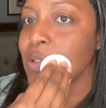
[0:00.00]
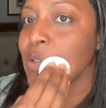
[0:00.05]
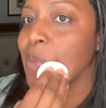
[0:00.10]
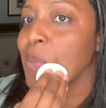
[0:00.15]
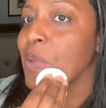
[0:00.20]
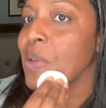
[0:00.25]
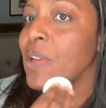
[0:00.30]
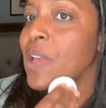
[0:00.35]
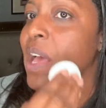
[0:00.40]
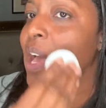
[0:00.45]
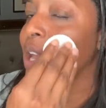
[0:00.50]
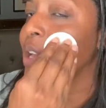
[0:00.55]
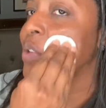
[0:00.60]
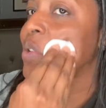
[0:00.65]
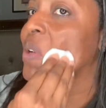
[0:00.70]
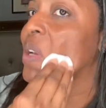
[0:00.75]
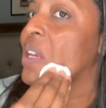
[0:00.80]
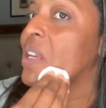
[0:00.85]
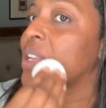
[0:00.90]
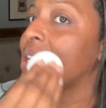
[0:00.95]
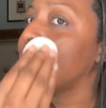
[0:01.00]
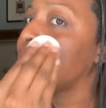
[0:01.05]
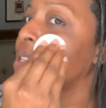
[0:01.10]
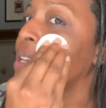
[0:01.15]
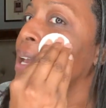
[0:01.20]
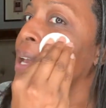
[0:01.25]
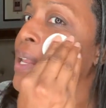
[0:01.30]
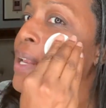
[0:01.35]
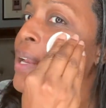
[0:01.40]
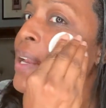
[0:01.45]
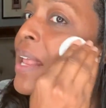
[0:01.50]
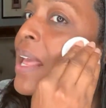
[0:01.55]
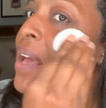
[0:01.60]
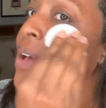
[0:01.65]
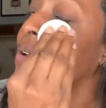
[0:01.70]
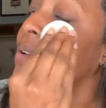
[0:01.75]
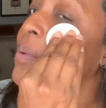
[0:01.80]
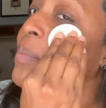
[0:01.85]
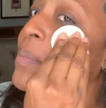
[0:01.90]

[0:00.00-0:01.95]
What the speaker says: So I'm gonna hydrate inside and out.